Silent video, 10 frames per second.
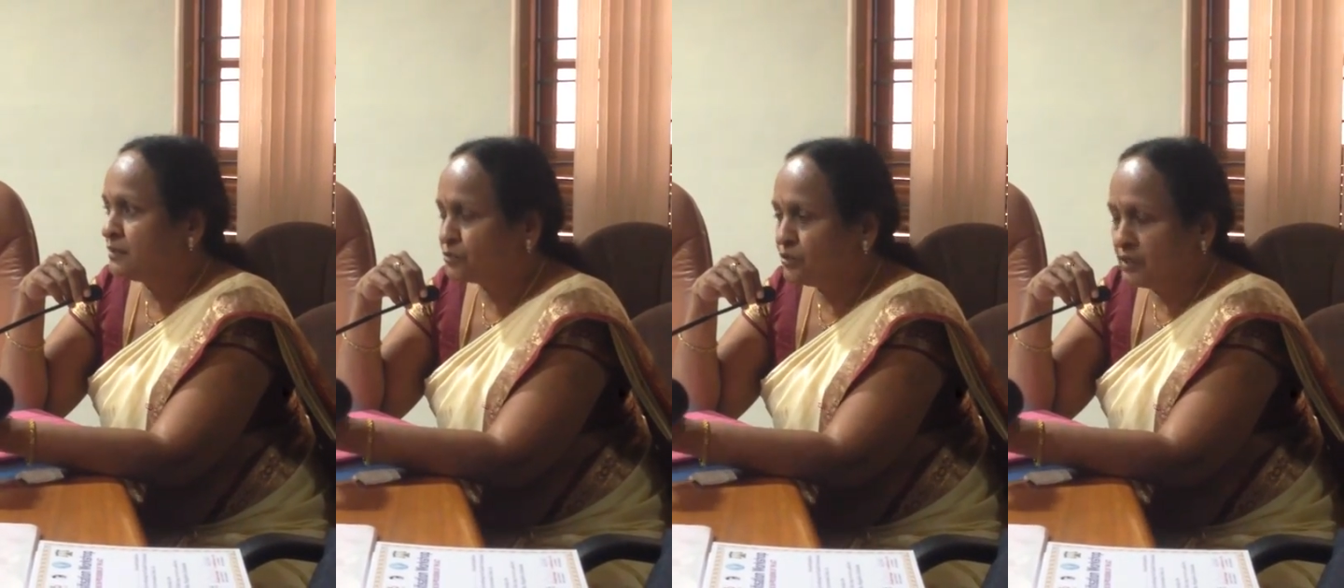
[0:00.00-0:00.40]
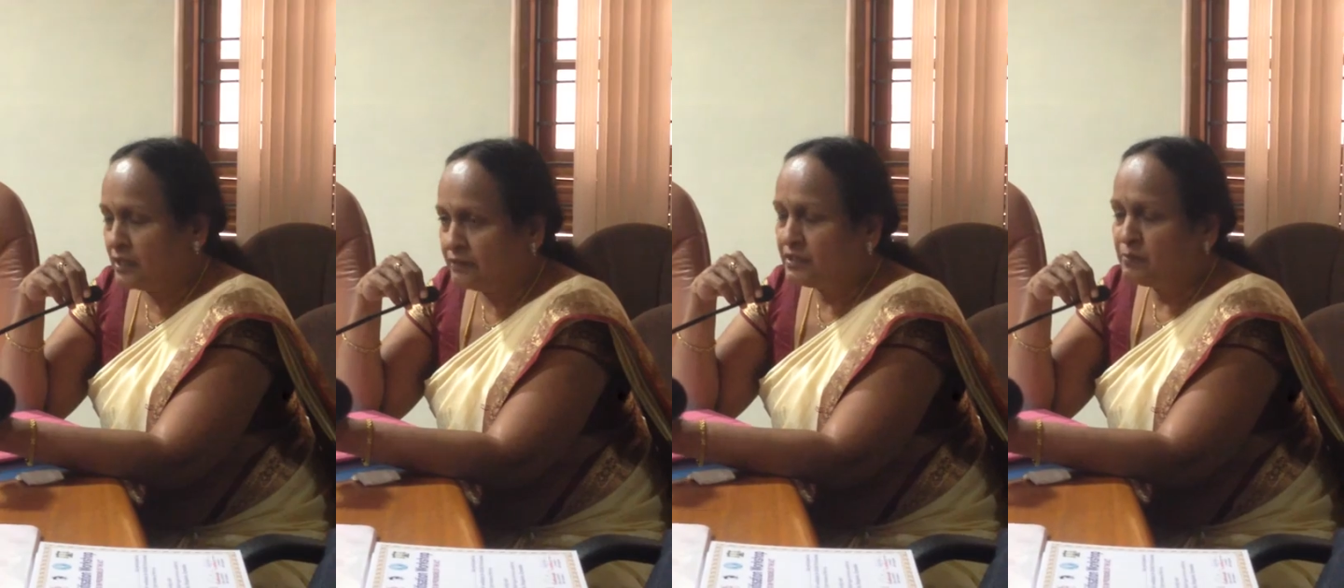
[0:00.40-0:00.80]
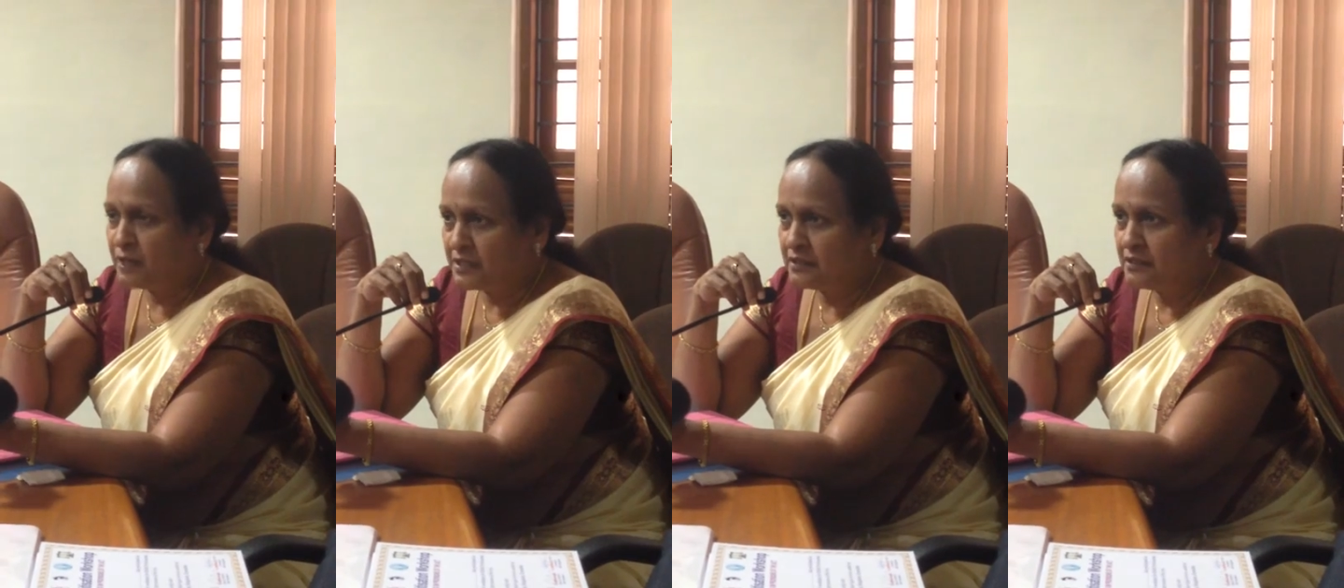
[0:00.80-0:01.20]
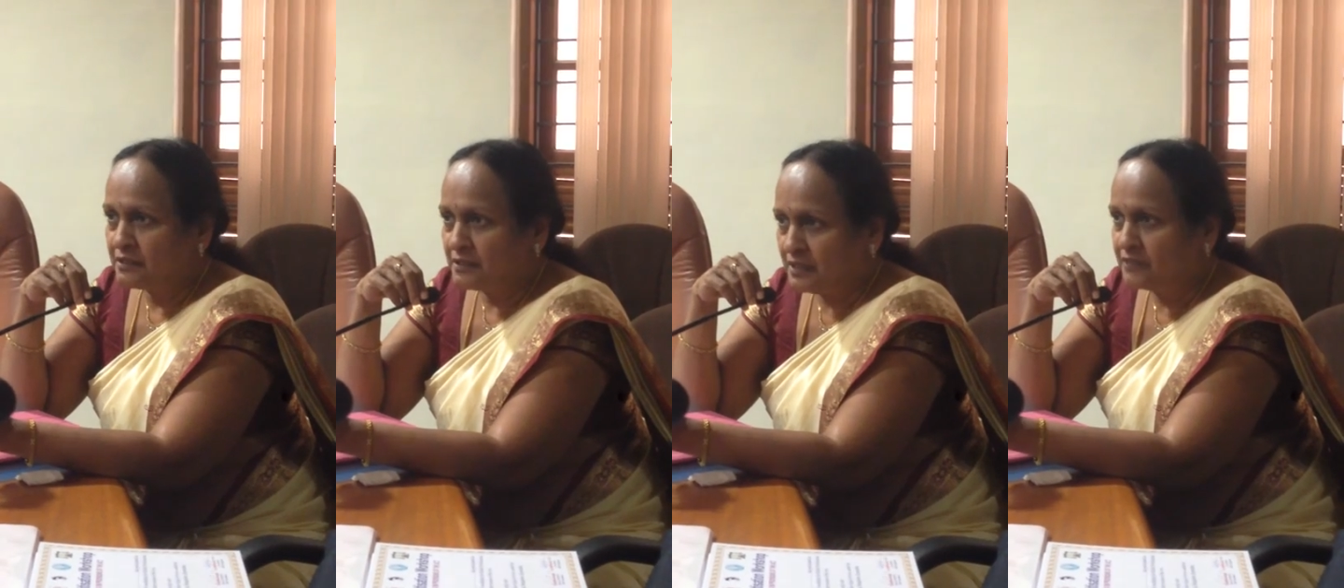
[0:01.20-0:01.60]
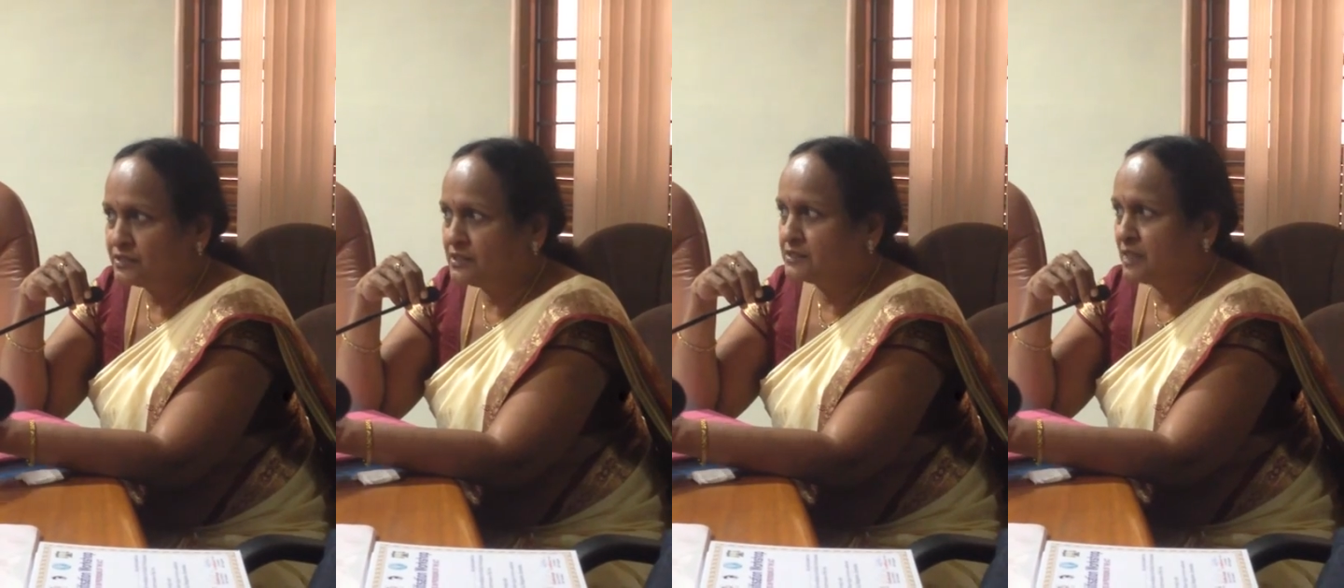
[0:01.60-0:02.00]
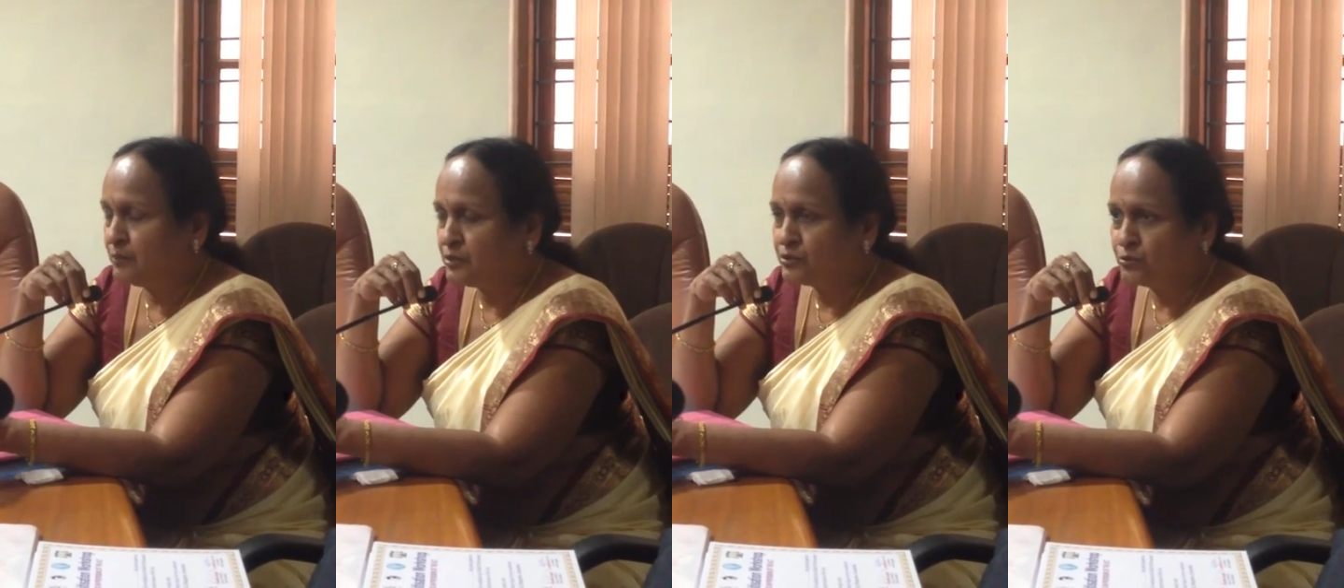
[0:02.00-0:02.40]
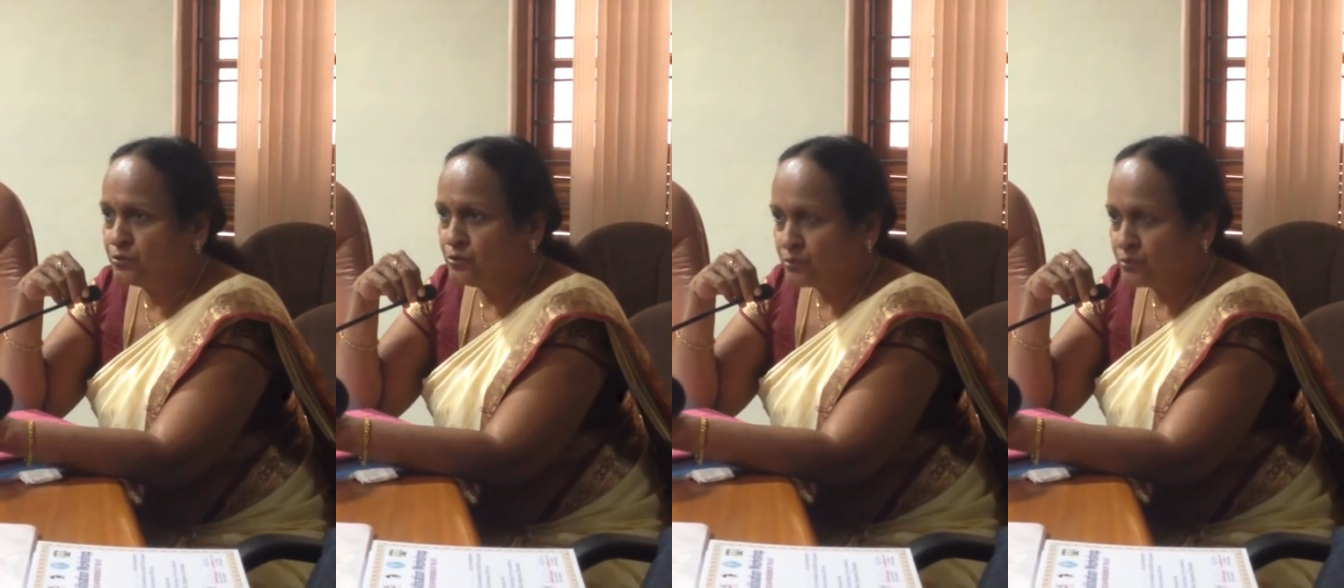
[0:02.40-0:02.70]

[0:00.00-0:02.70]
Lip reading: So every mother, if she is able to